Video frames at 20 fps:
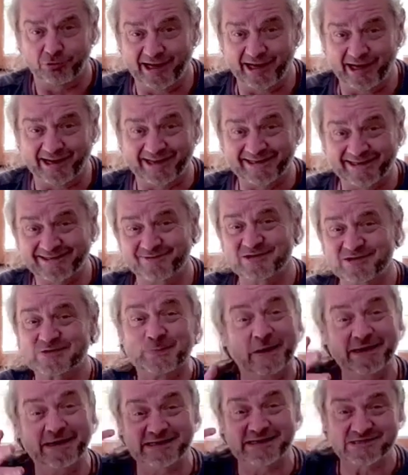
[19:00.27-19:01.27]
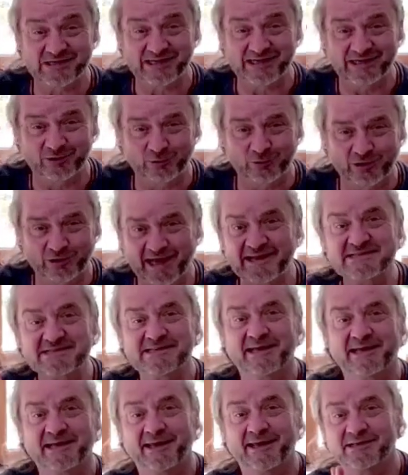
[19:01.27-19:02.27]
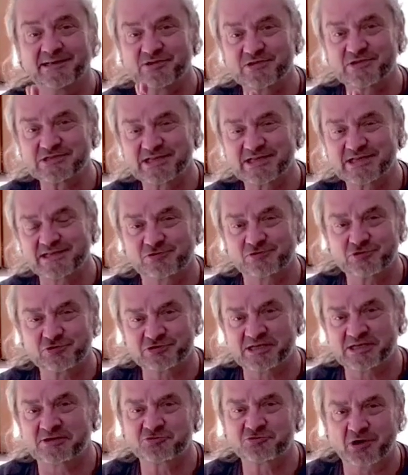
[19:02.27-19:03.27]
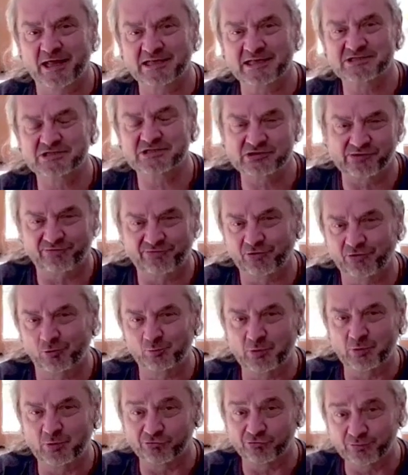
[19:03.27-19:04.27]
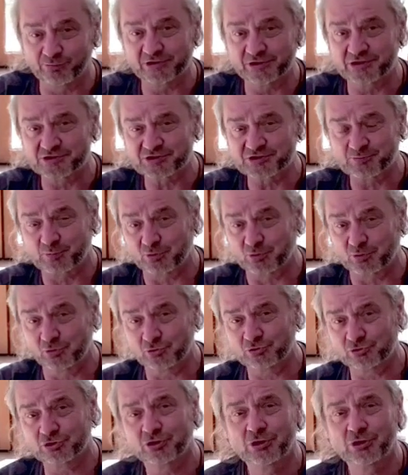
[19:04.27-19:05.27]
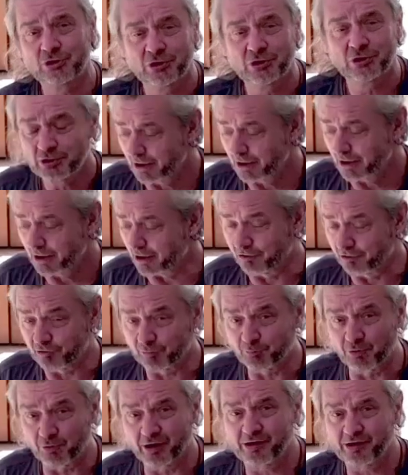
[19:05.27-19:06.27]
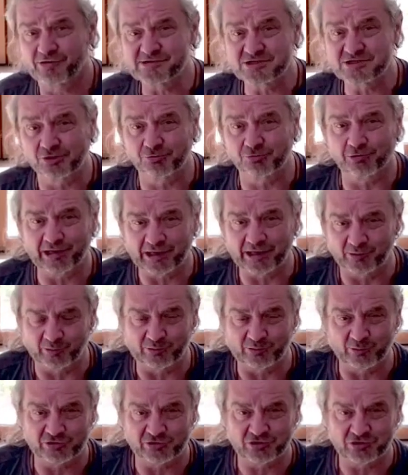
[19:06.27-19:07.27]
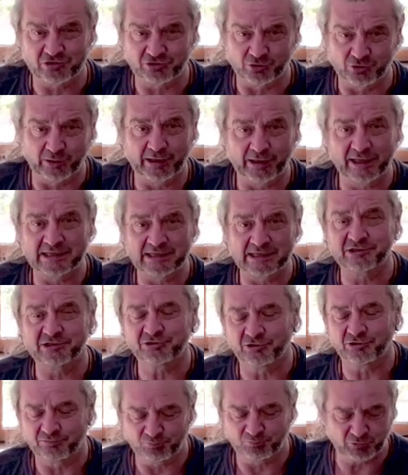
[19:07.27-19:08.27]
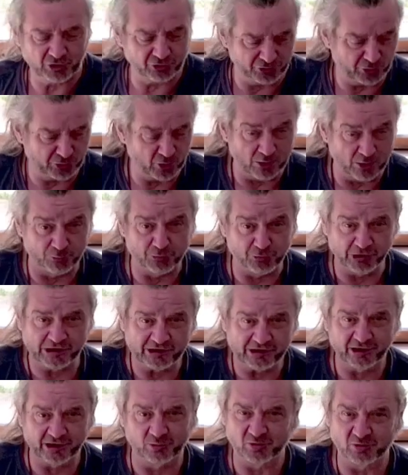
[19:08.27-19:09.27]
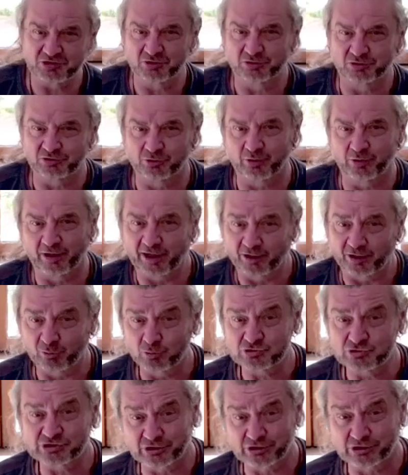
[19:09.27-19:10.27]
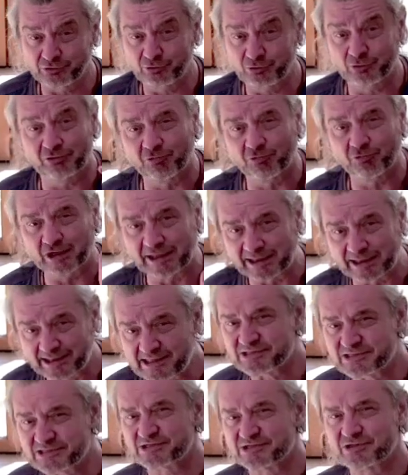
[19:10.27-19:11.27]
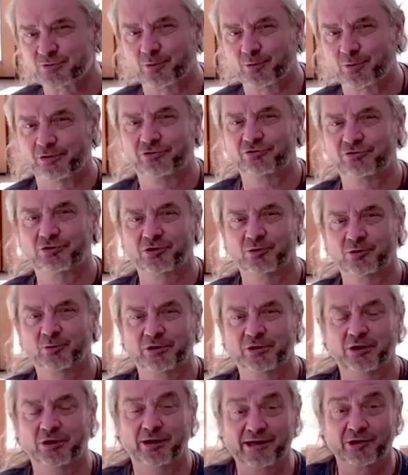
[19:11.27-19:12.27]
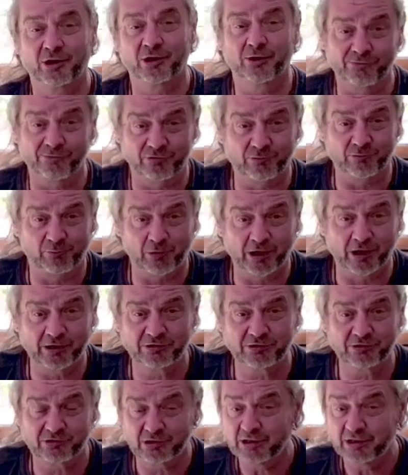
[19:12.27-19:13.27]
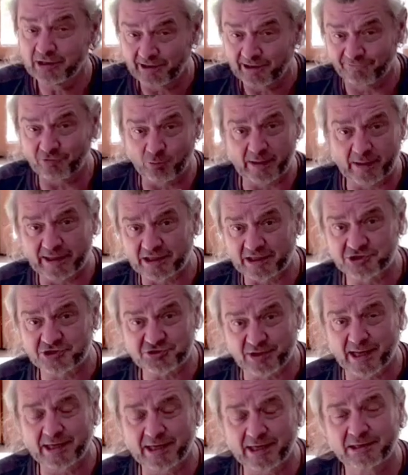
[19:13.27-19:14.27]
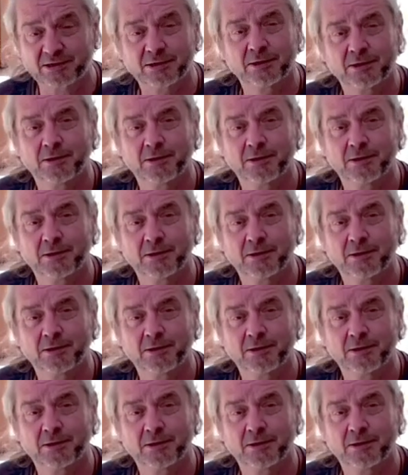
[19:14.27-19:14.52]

that, the spine is elongating, so the central axis of your movement and support, the breath is agreeing with what you're doing, as in you are breathing what you're doing, and also you can release into what you're doing when you let go of the breath, if you manage that.